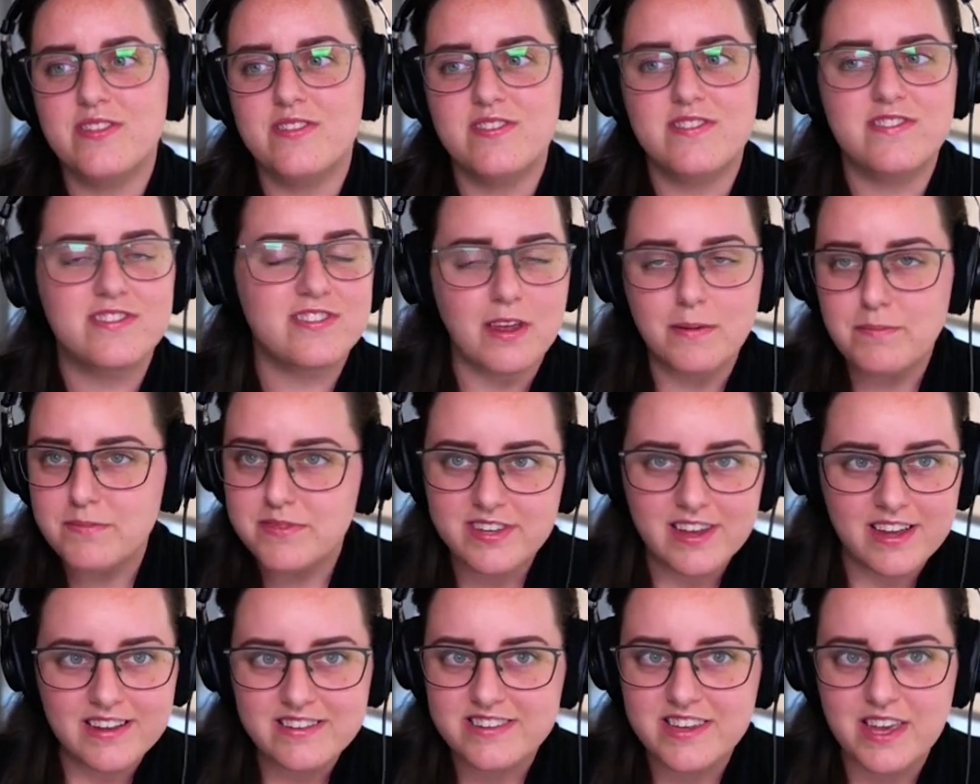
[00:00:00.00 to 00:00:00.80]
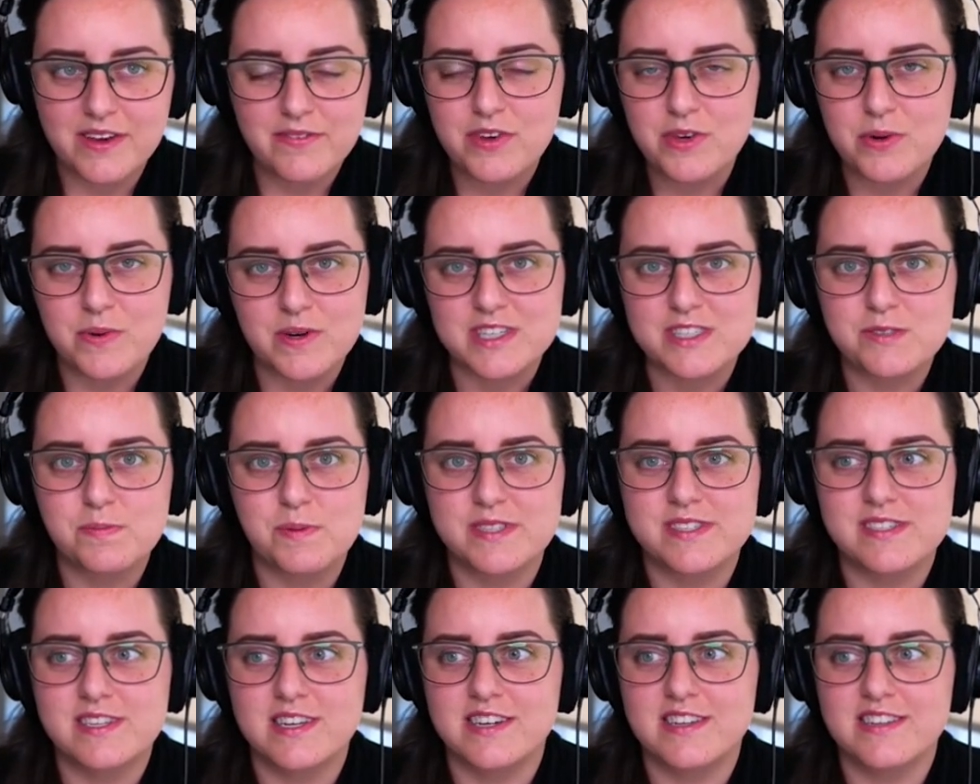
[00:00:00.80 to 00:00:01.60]
some sites give you
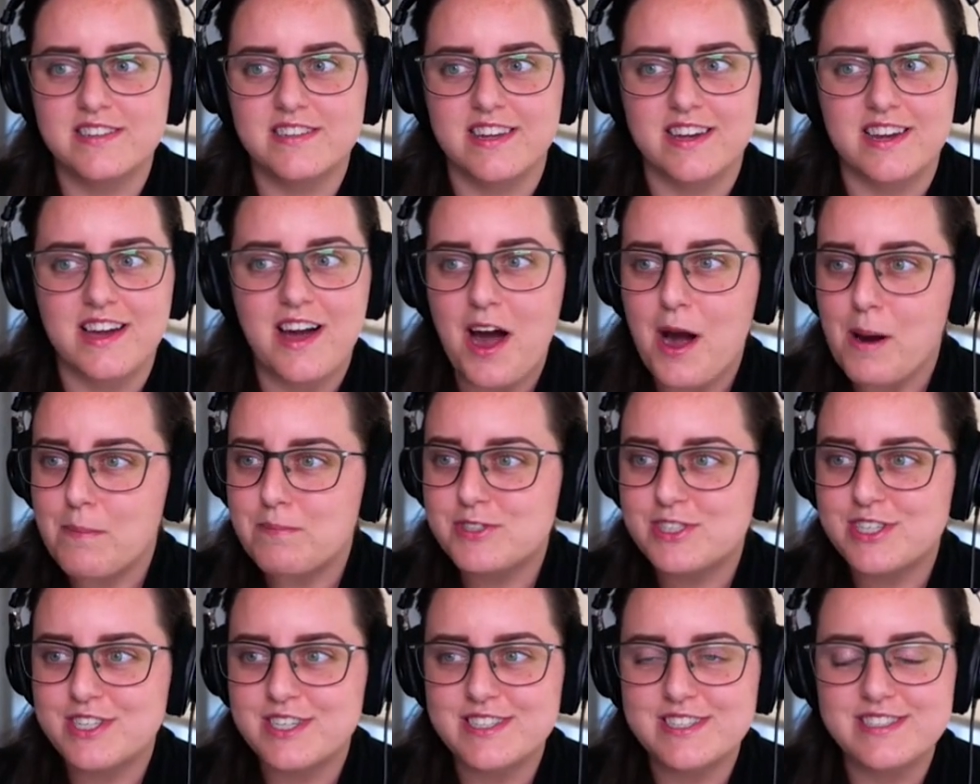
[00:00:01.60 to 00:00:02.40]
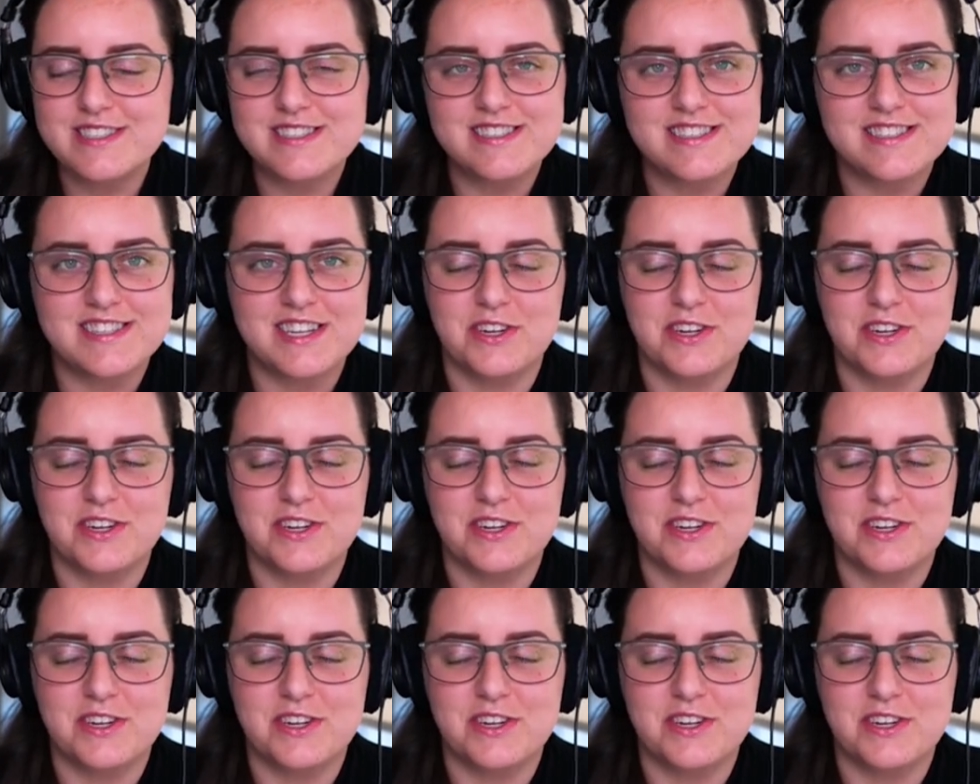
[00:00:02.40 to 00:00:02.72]
explicit options,